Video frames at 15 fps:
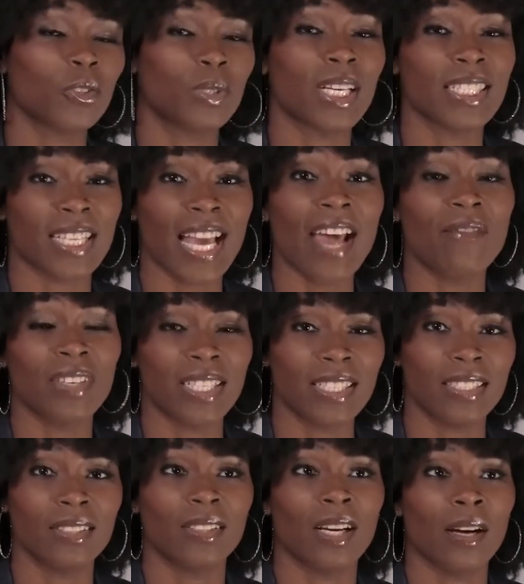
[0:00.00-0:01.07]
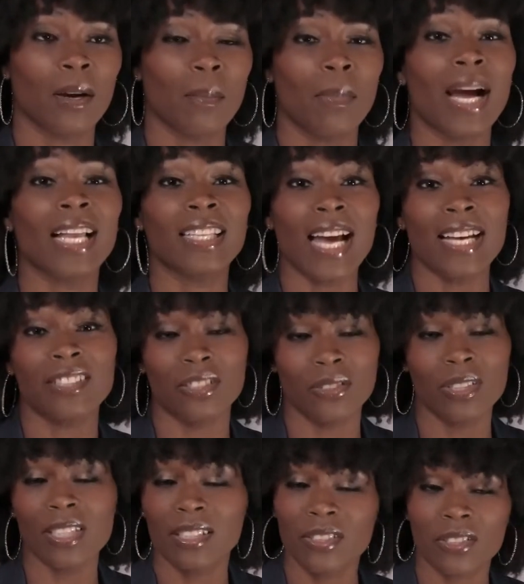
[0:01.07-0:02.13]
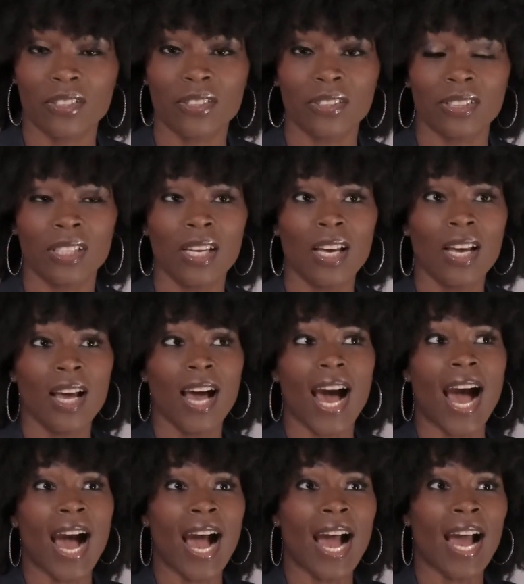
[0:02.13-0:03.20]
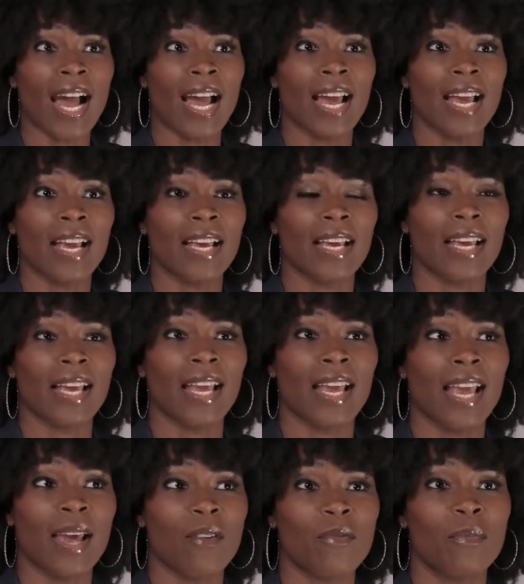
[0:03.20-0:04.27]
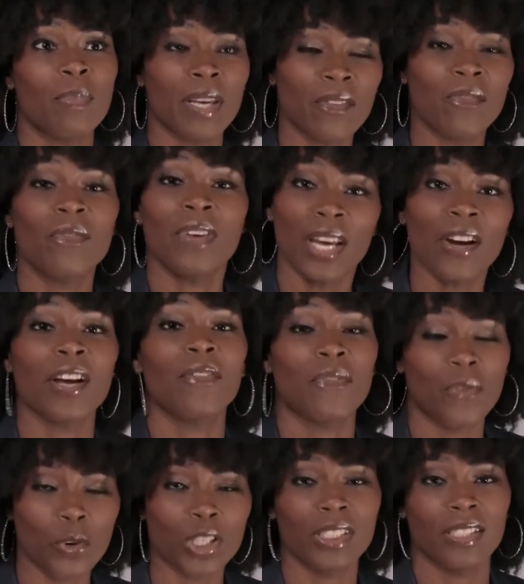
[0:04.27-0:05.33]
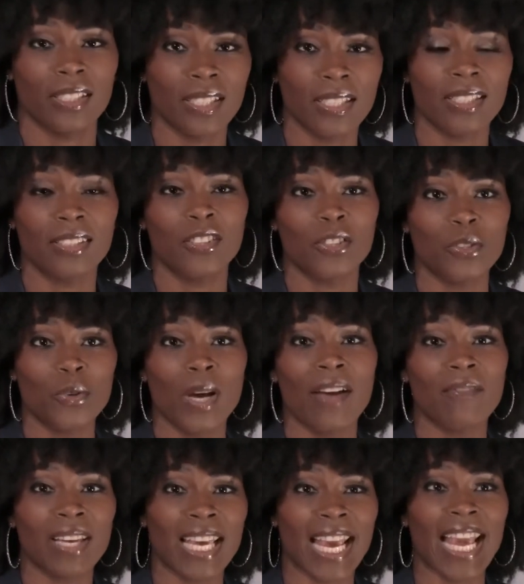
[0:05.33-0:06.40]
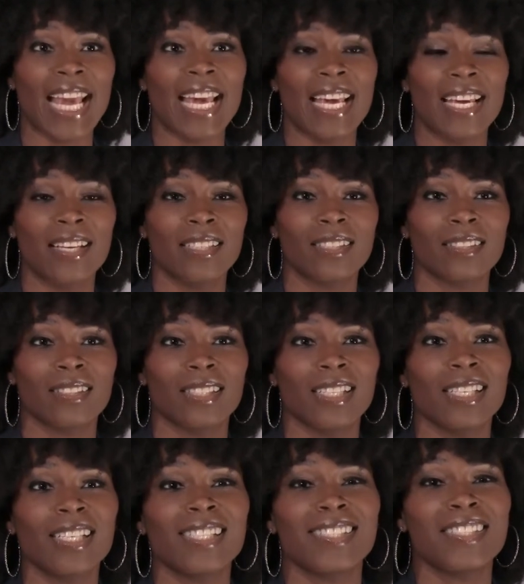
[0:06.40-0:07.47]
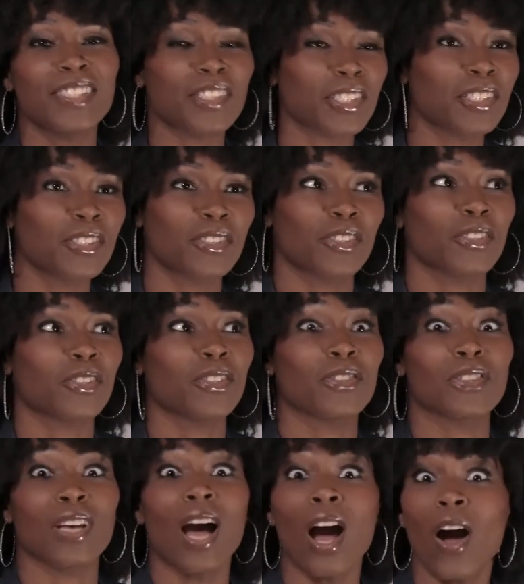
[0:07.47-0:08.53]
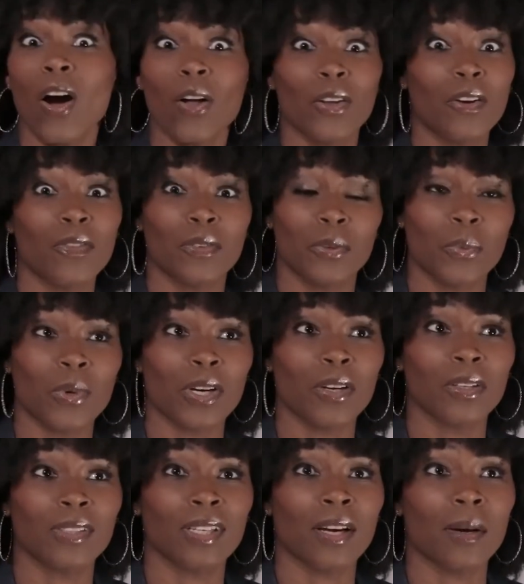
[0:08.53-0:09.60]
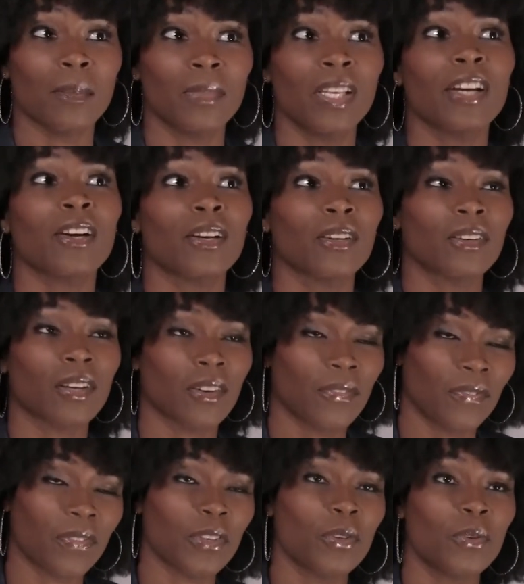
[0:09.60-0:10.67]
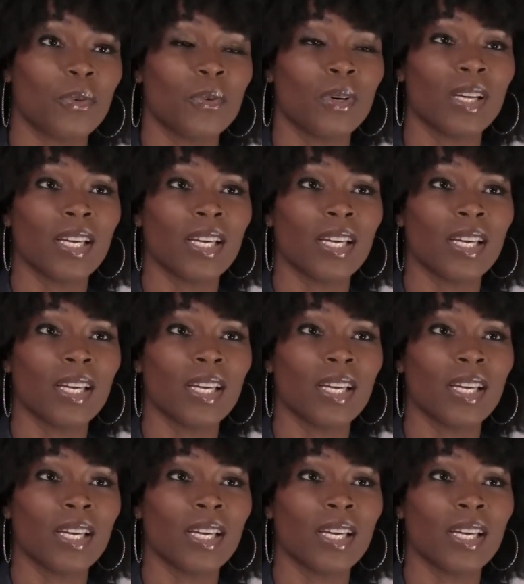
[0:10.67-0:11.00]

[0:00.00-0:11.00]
who doesn't have any biological sisters, I have been very fortunate to have gained sisters all over the world. There are a few